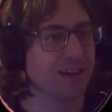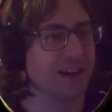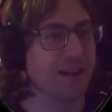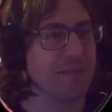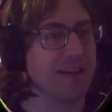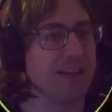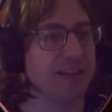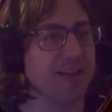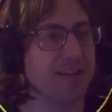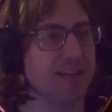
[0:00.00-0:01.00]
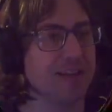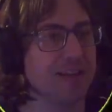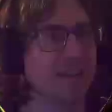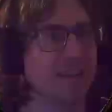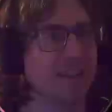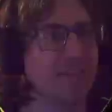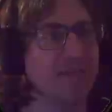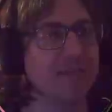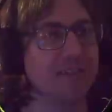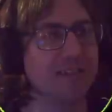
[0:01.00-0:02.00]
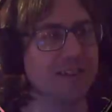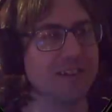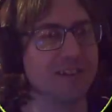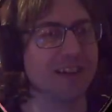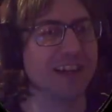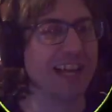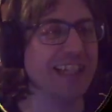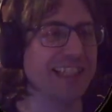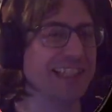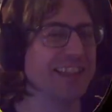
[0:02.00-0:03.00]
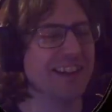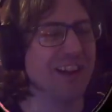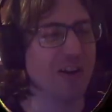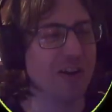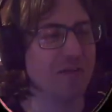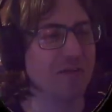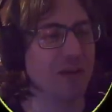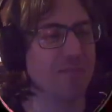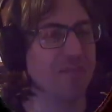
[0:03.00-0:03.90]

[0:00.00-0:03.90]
I mean, I guess a lot of,